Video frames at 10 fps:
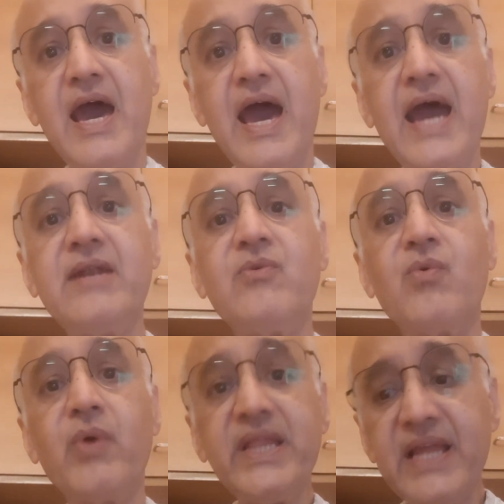
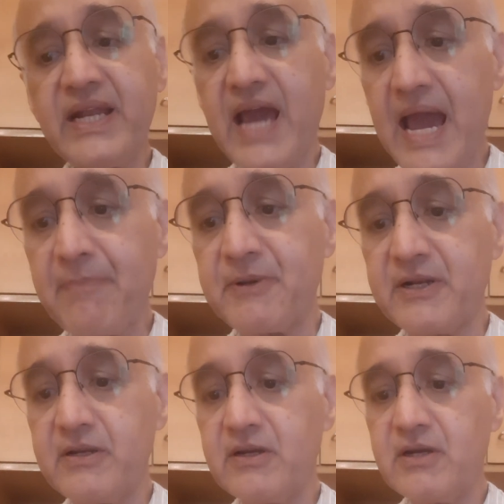And when that
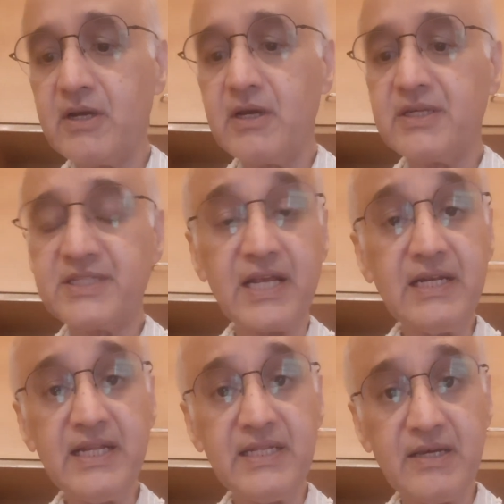happened,
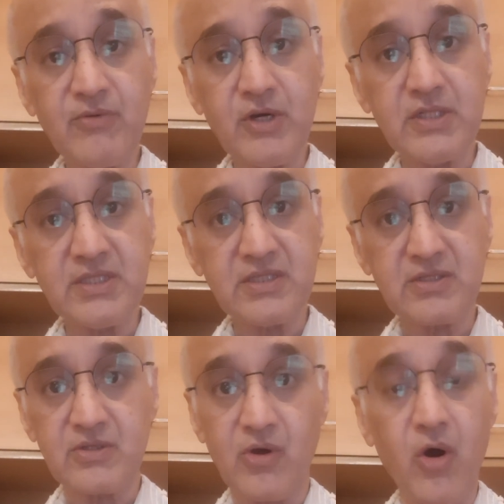suddenly there
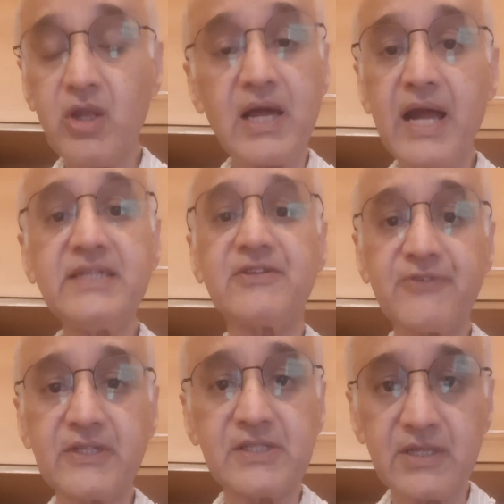was all kinds of
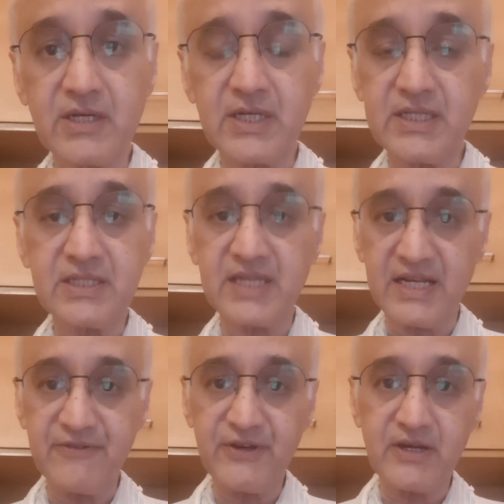concern in the
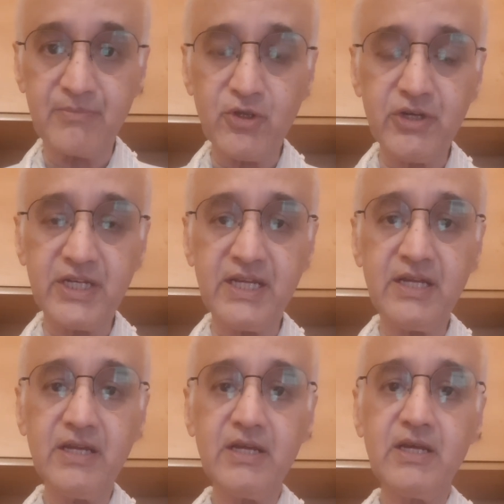scientific community.
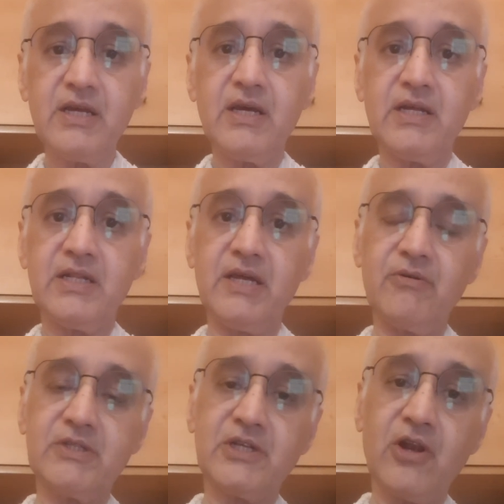There
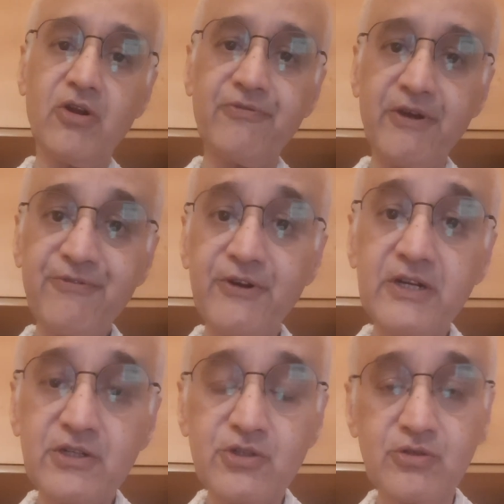was a lot of
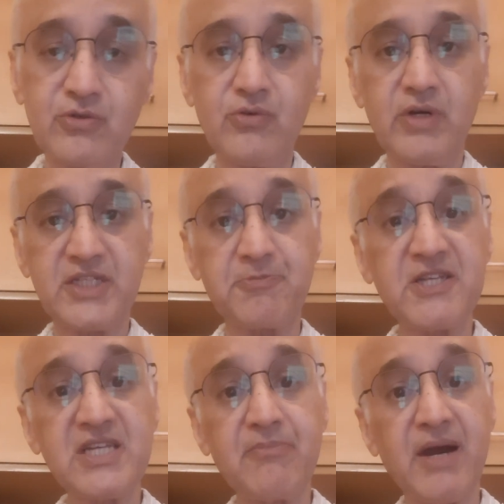effort to,
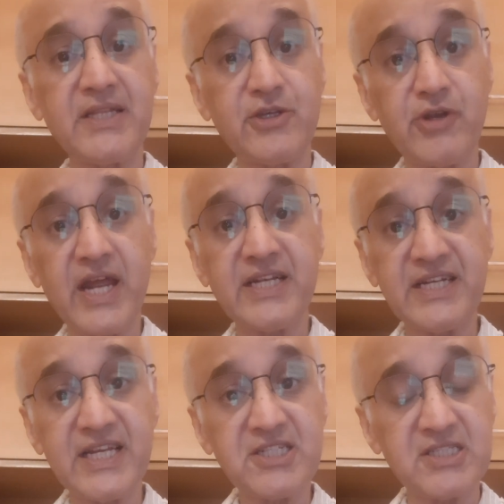especially by the United
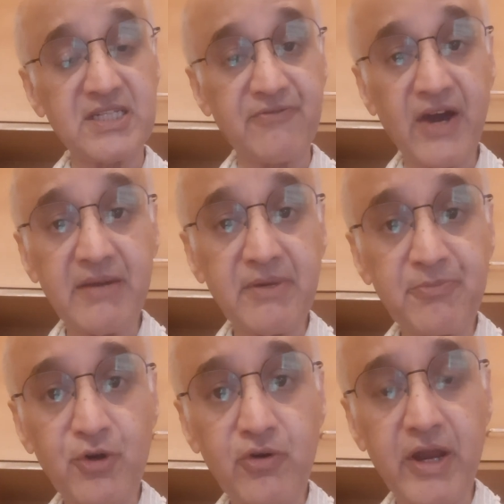Nations Environment
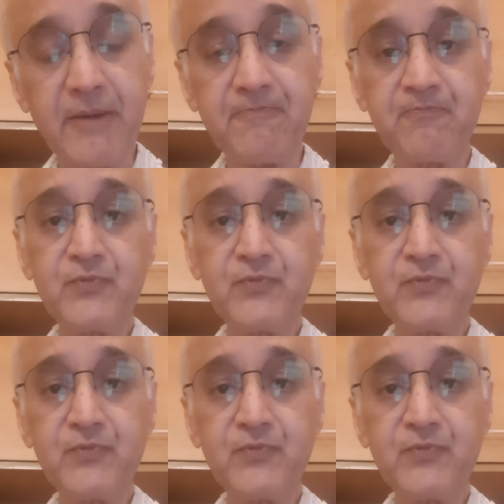Program,